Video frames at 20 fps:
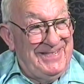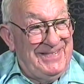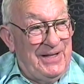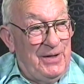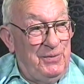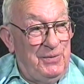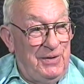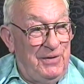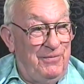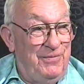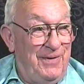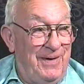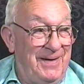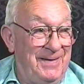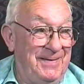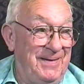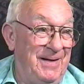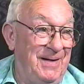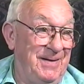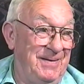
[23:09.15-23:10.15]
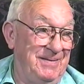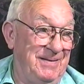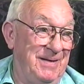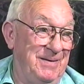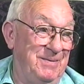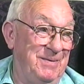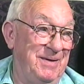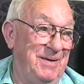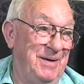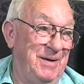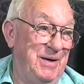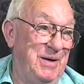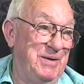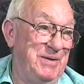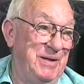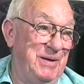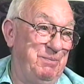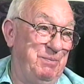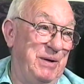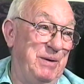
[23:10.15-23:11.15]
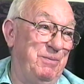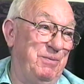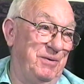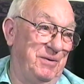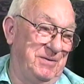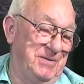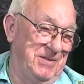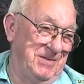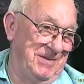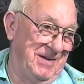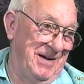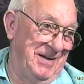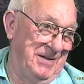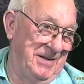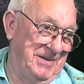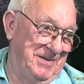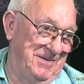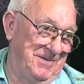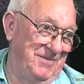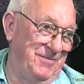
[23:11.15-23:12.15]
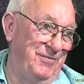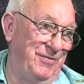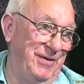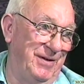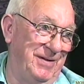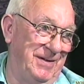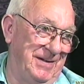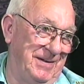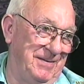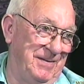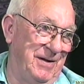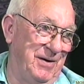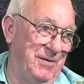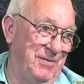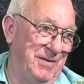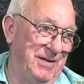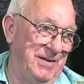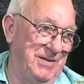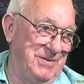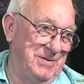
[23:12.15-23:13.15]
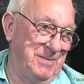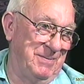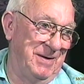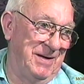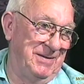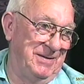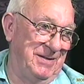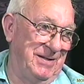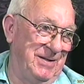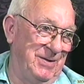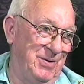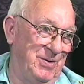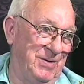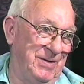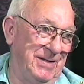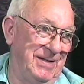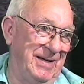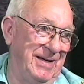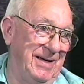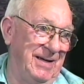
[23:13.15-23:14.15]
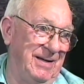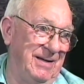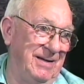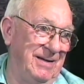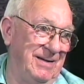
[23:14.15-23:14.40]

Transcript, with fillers: that you found out that that people started feeling their things about the Enola Gay. Okay.